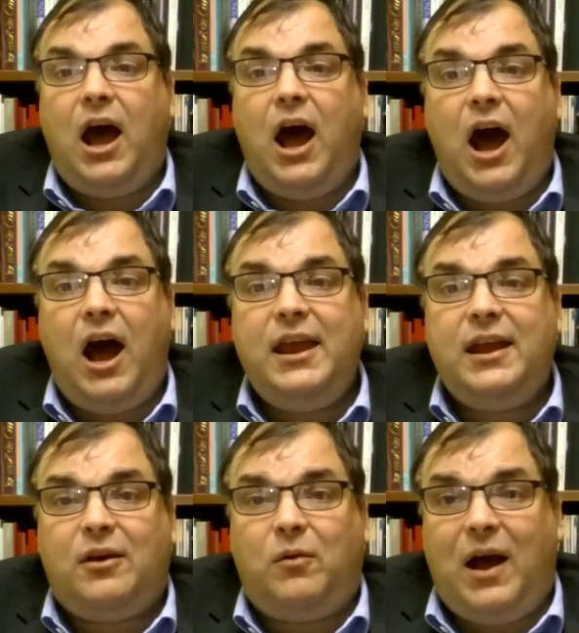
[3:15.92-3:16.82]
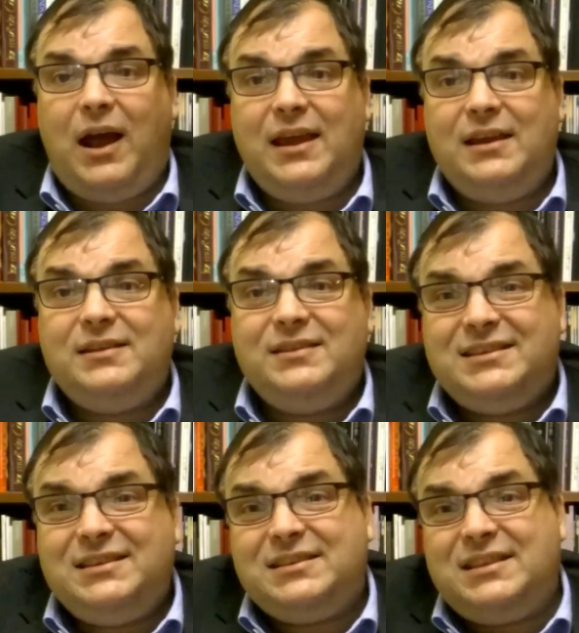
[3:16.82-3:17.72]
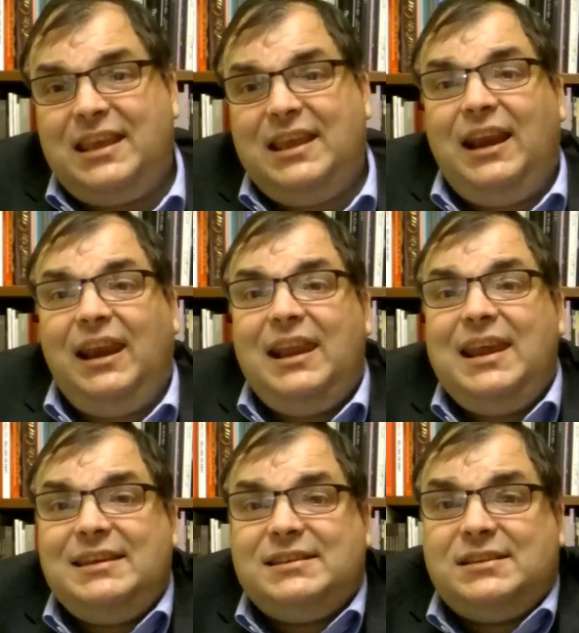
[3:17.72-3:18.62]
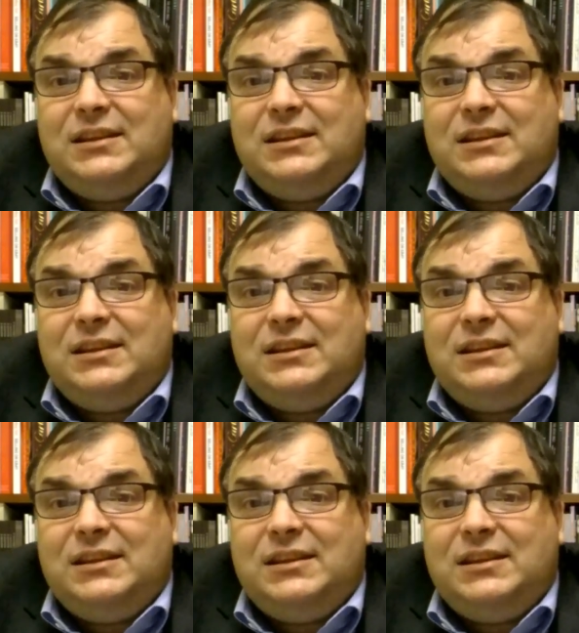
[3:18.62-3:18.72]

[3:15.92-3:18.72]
I acquired, this is the least,